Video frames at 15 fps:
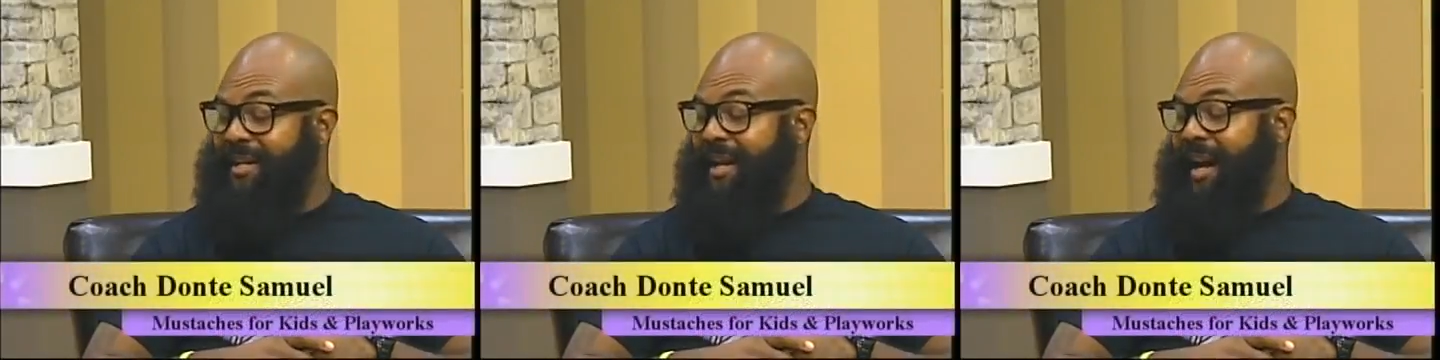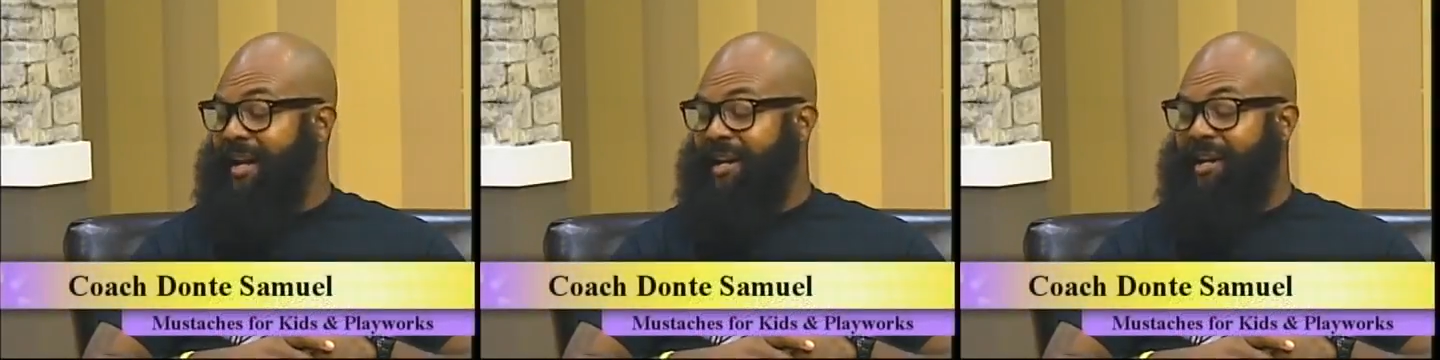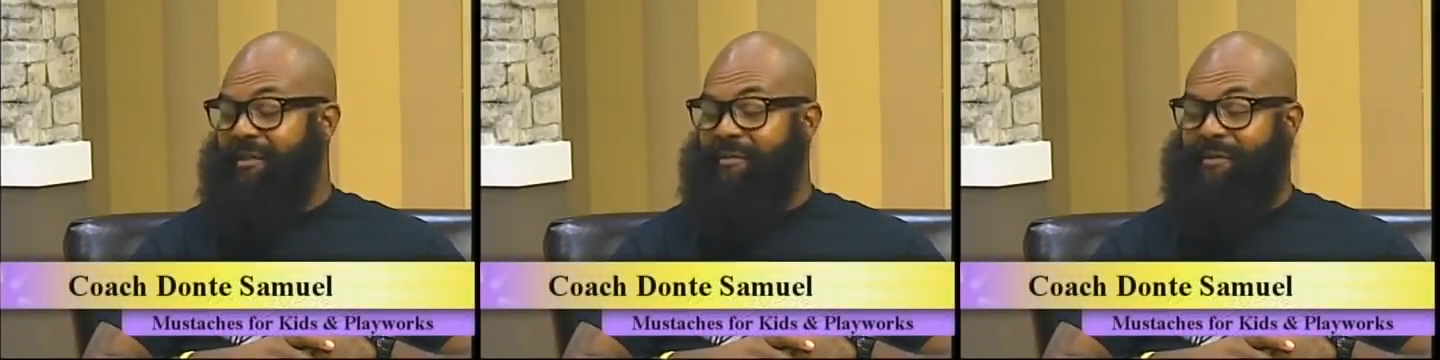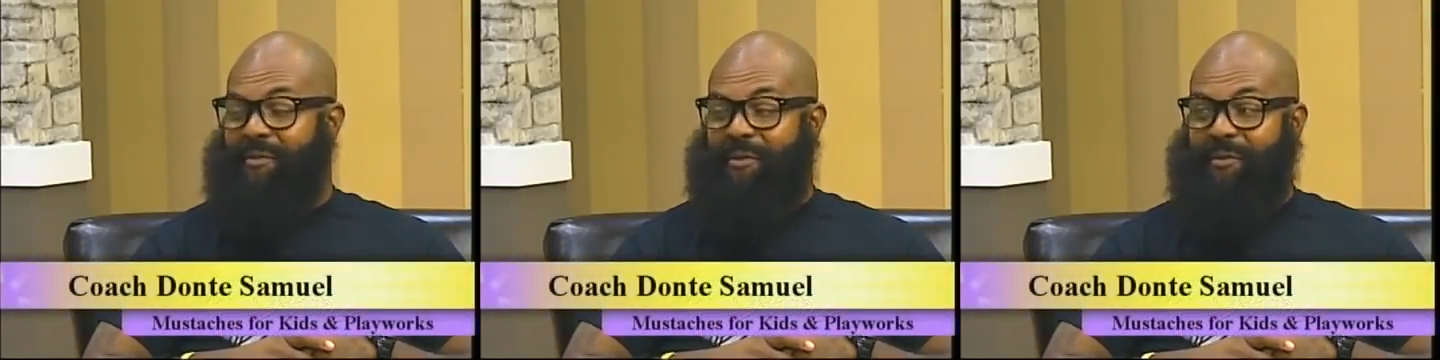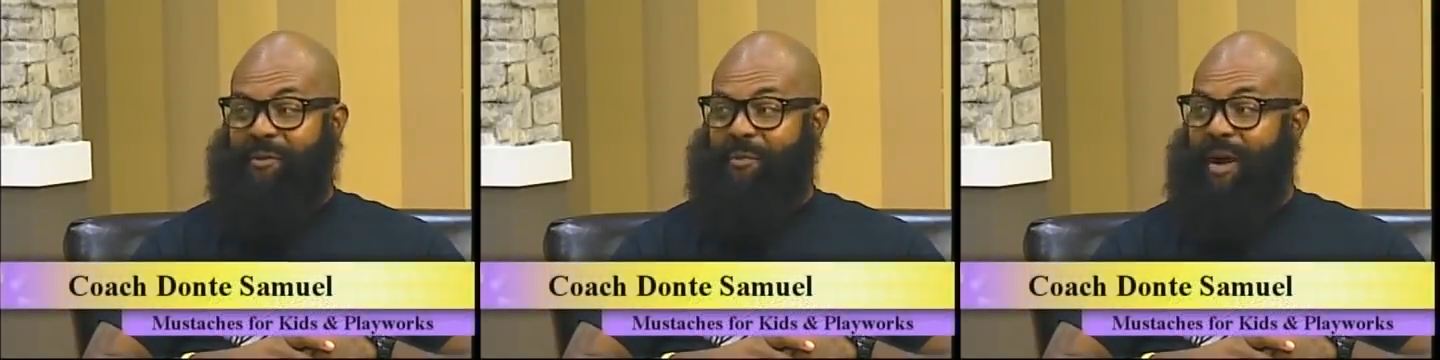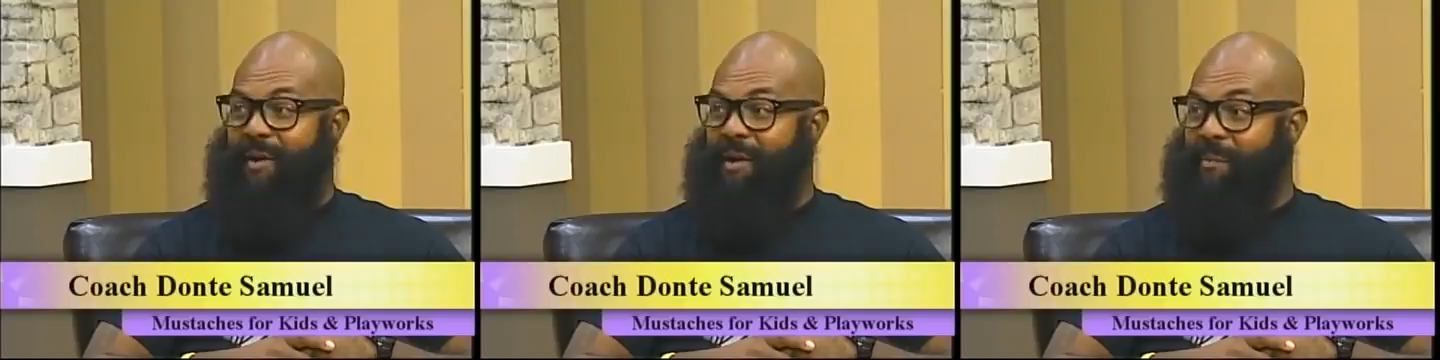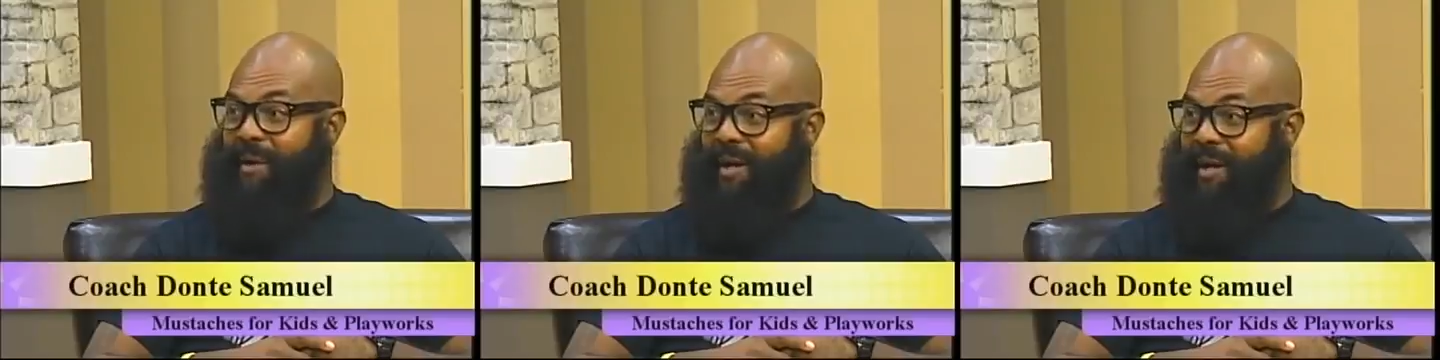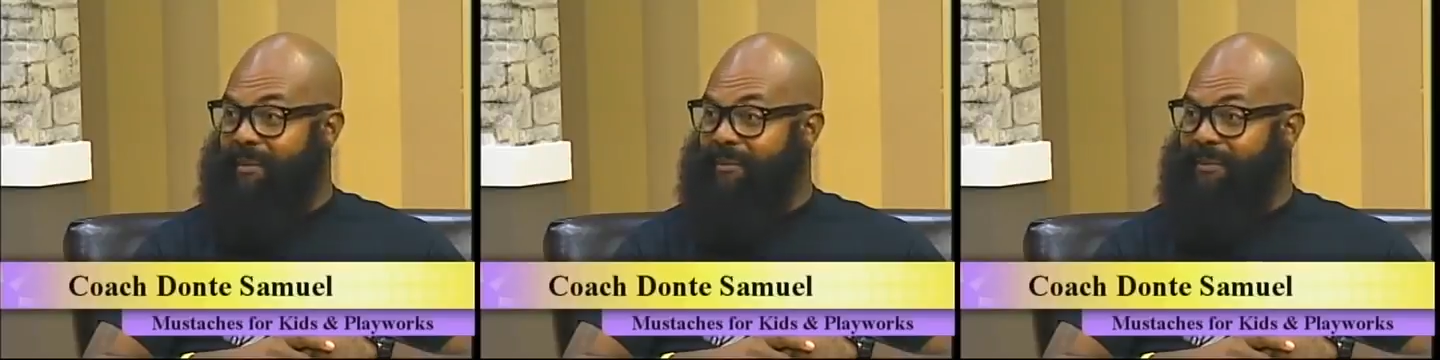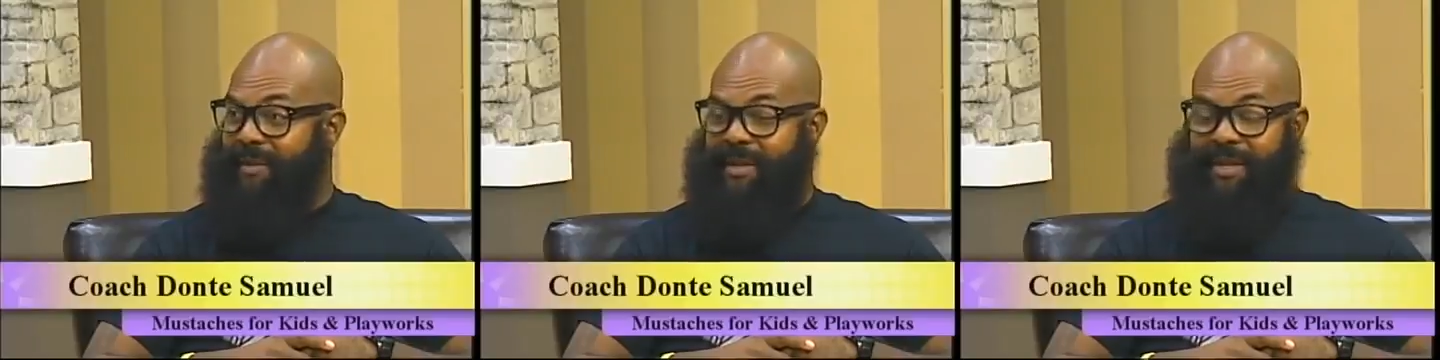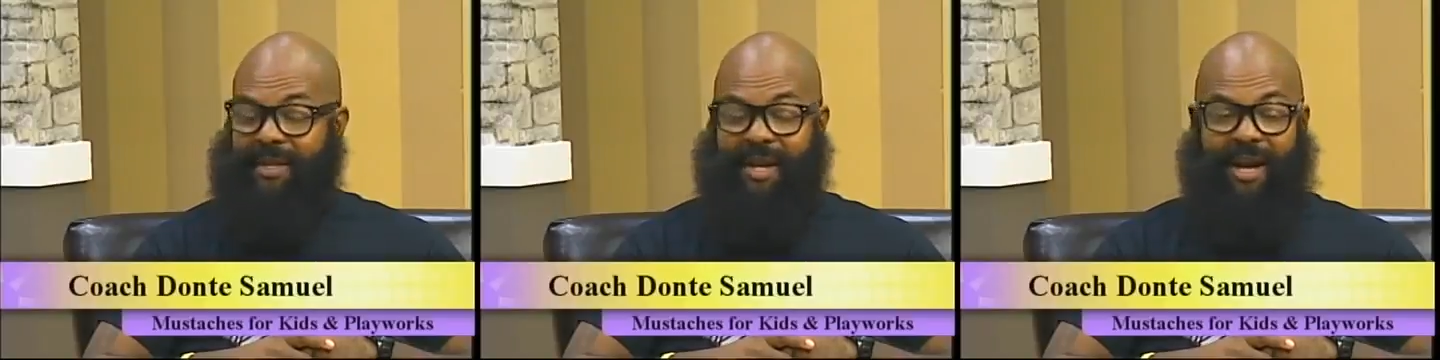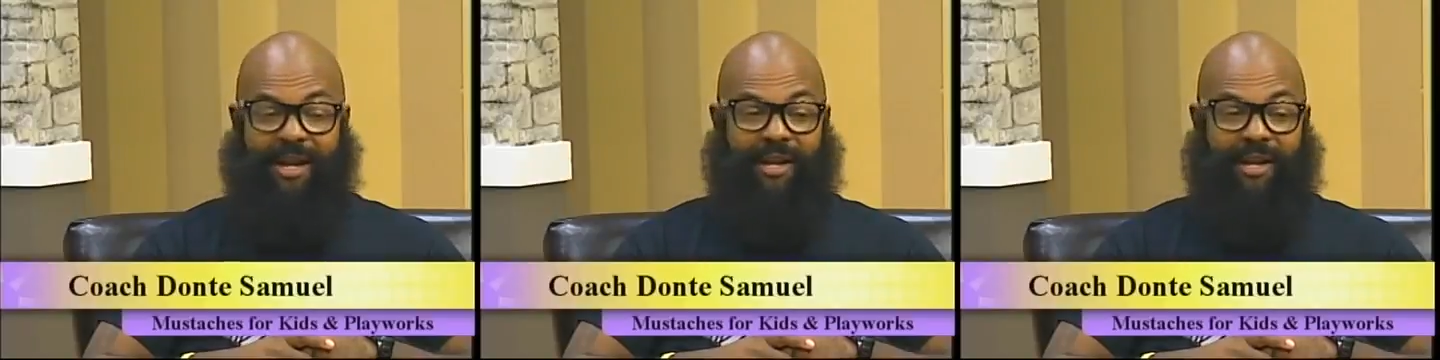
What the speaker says: I love sprouting them up. I